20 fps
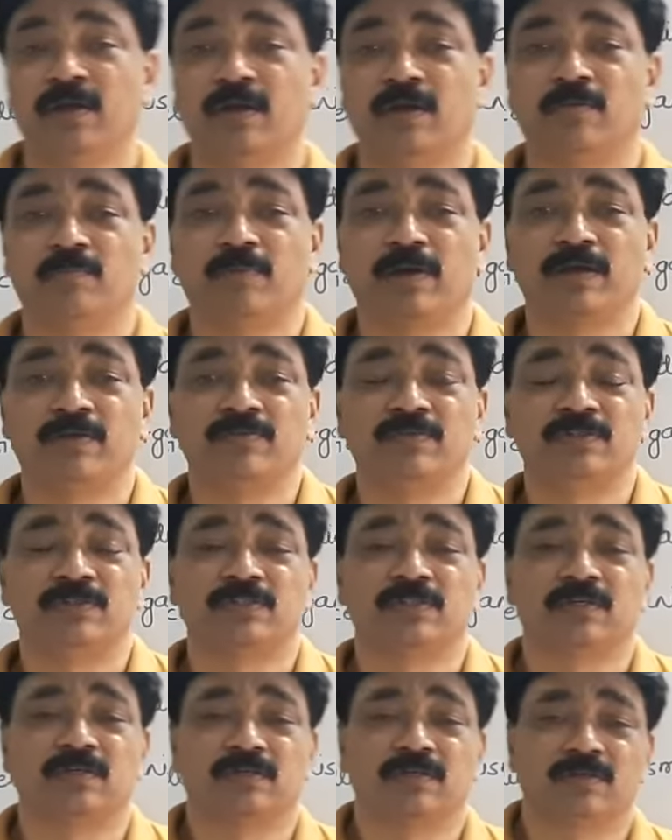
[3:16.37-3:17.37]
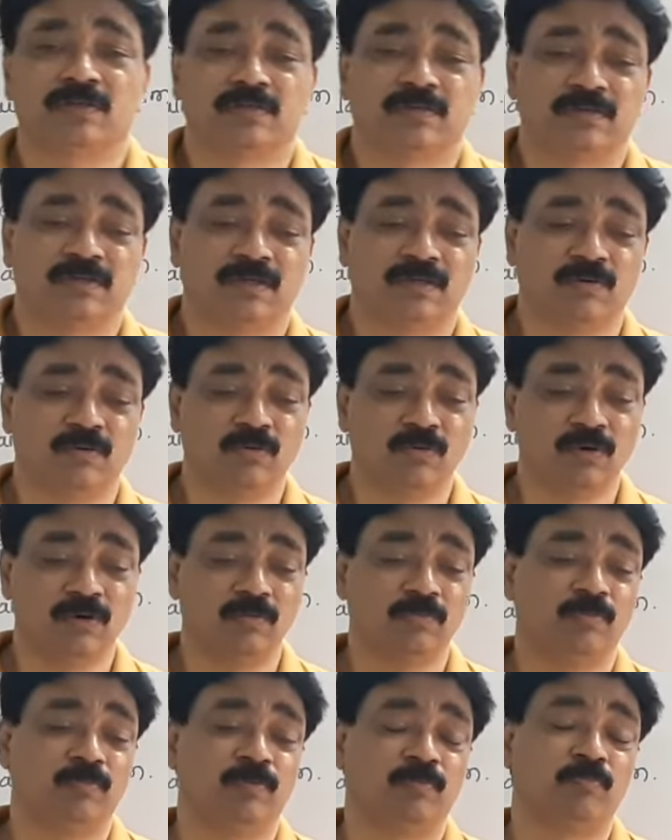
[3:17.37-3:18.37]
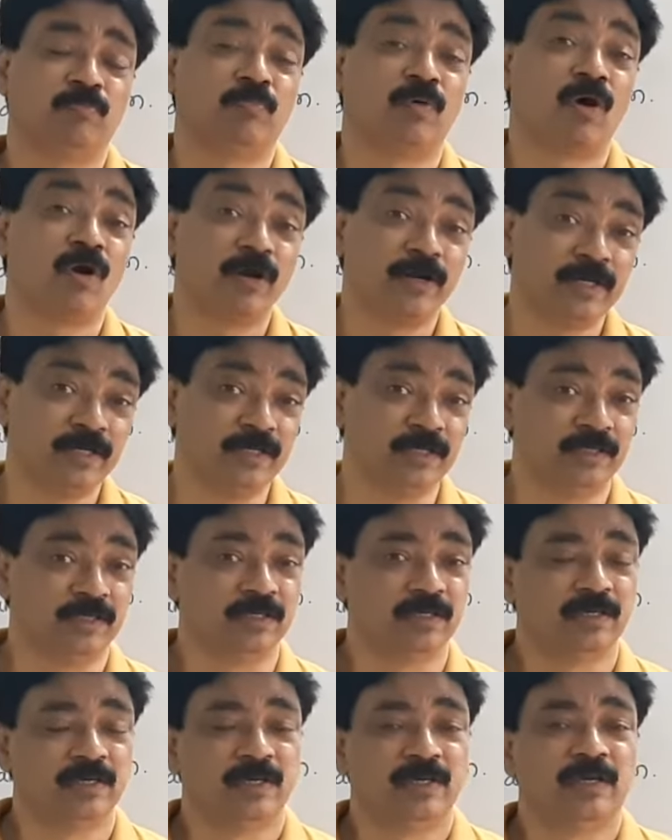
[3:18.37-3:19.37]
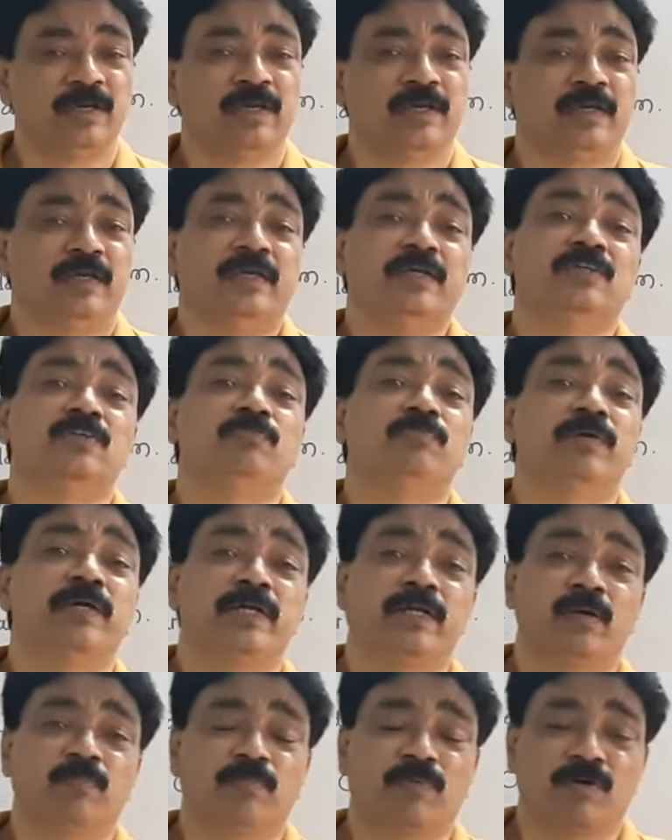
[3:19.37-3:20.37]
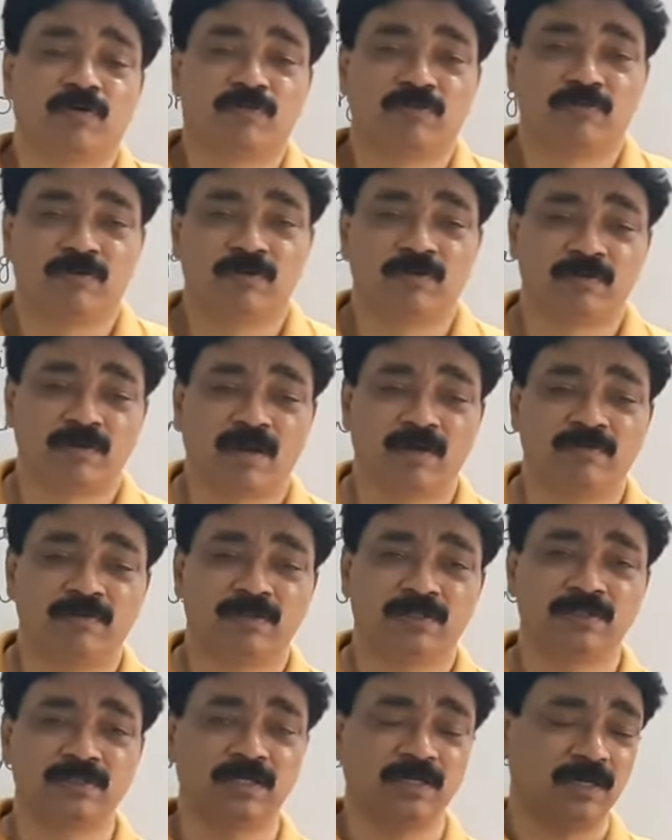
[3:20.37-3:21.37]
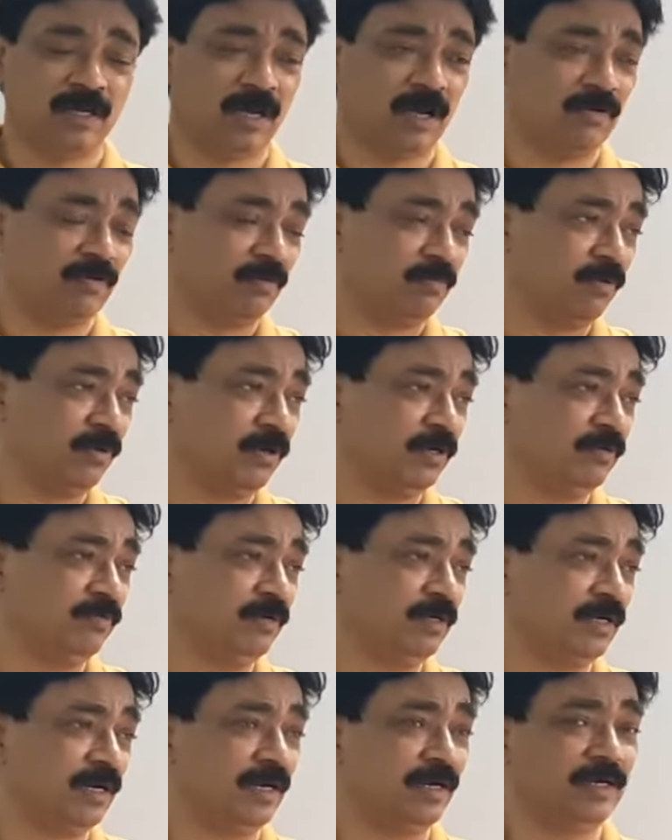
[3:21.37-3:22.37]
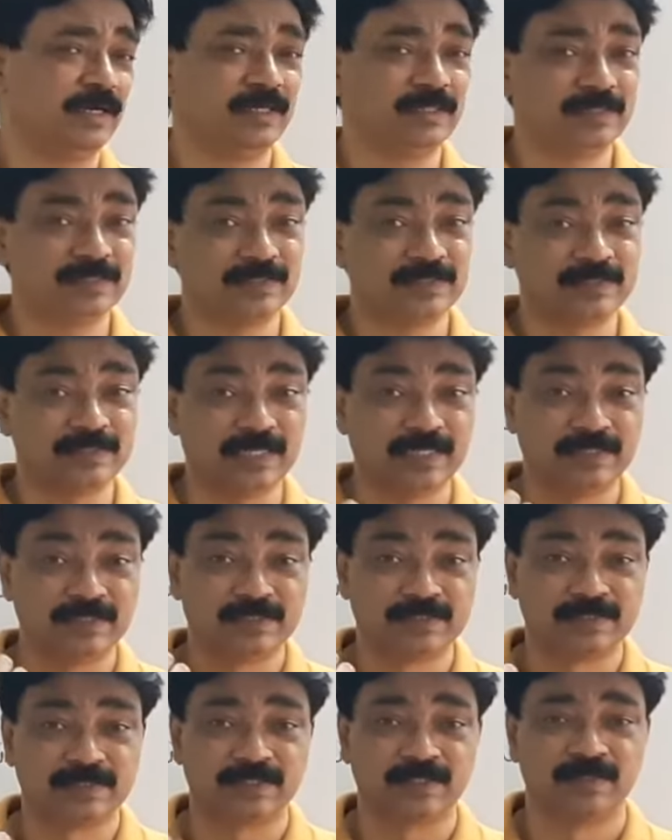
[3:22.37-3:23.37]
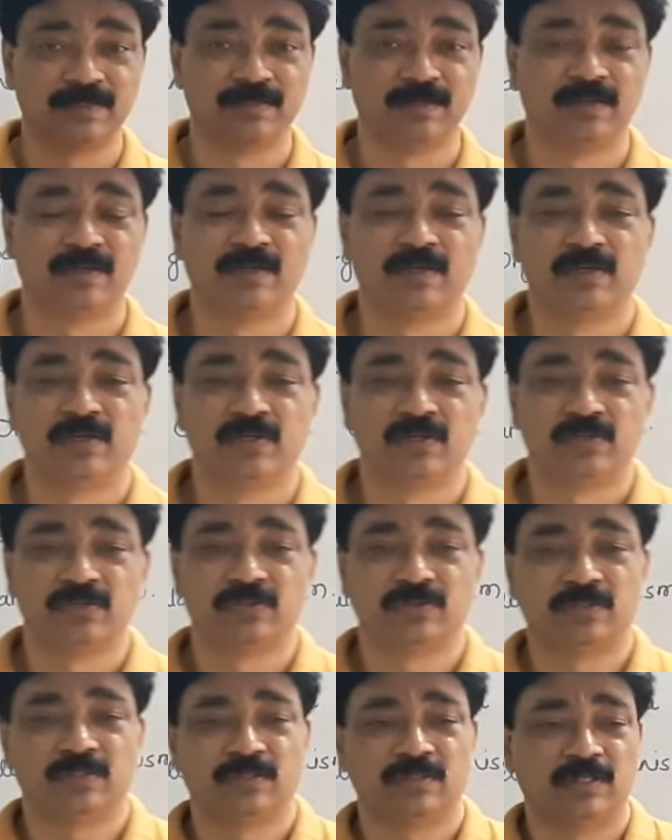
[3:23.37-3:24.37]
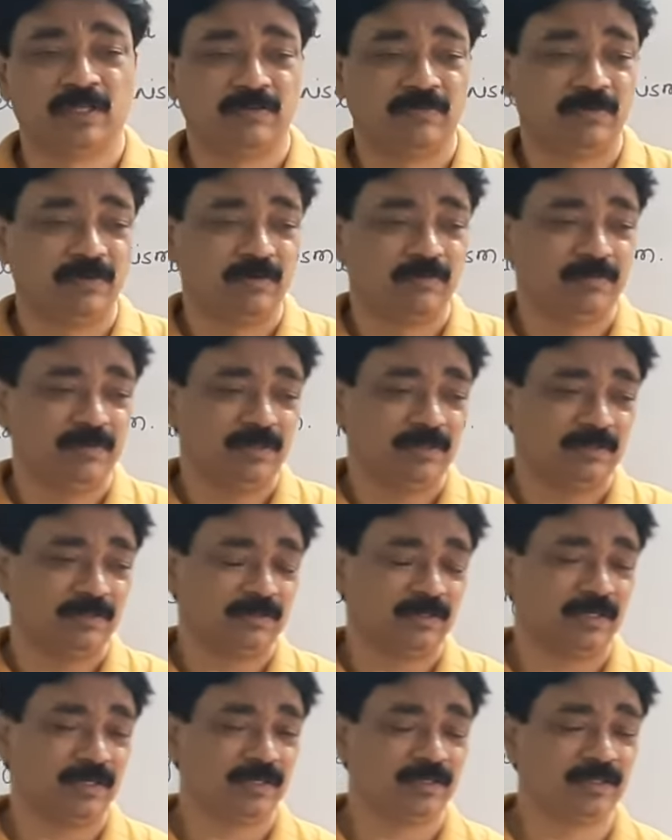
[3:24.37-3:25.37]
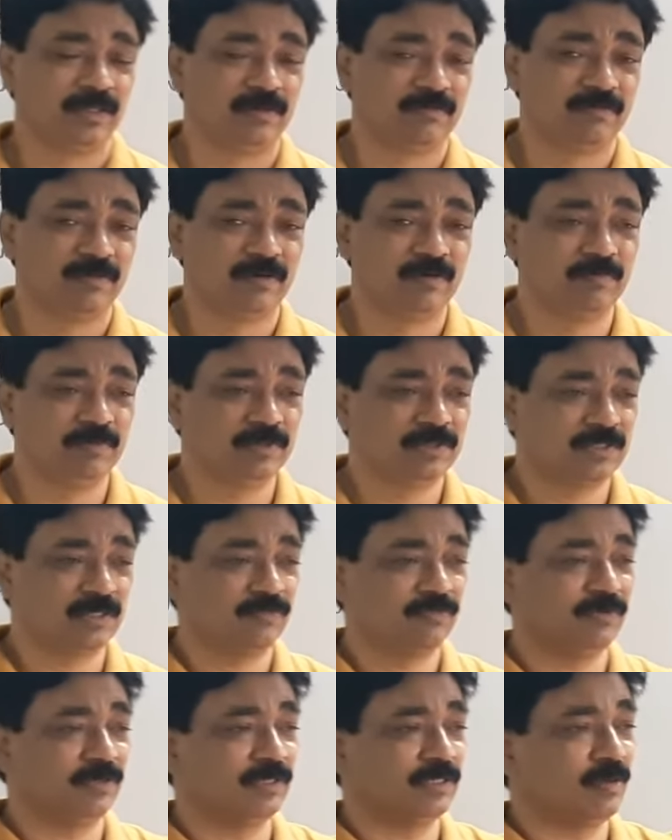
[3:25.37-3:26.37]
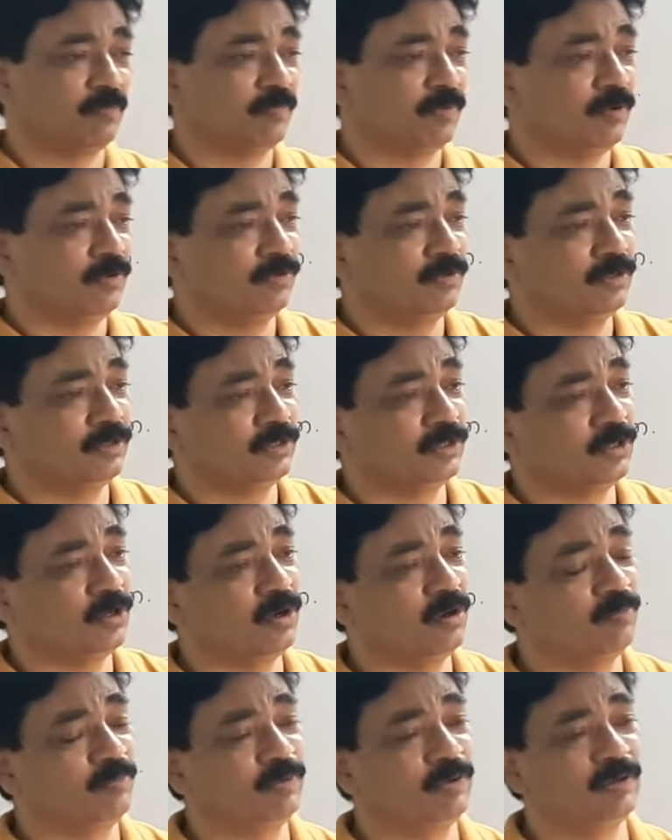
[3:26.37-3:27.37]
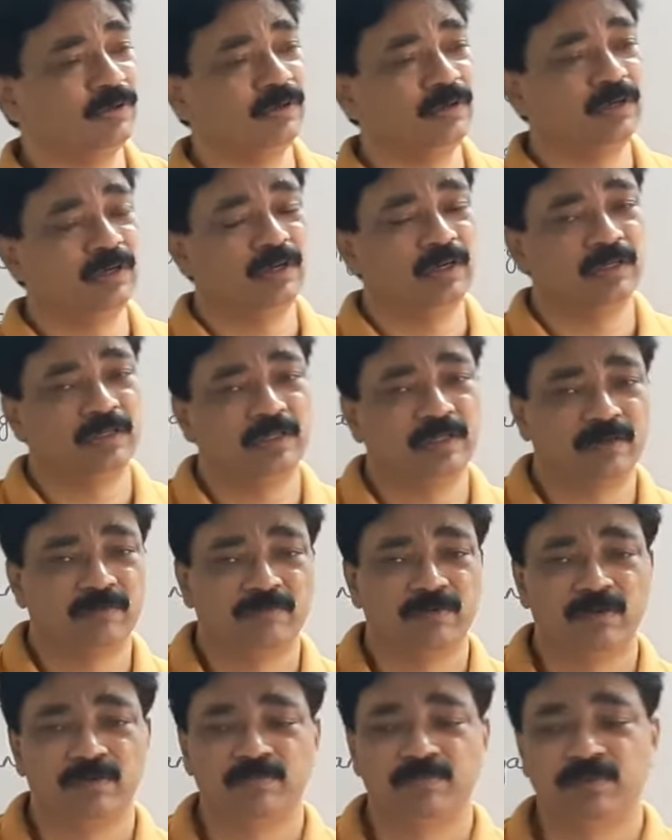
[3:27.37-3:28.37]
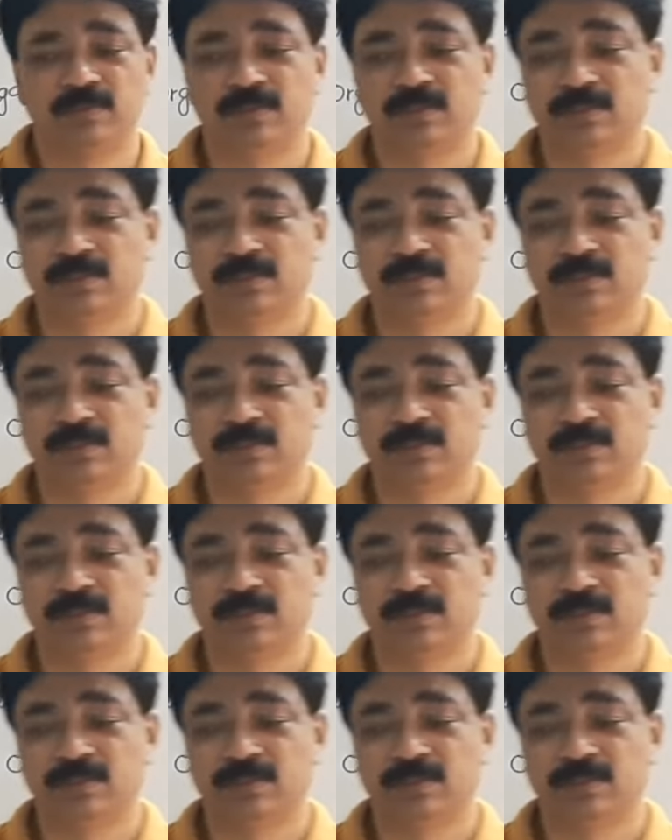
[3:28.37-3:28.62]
by which the whole body is made up of. Our body will contain cells. There will be, say for example, on the top there will be, the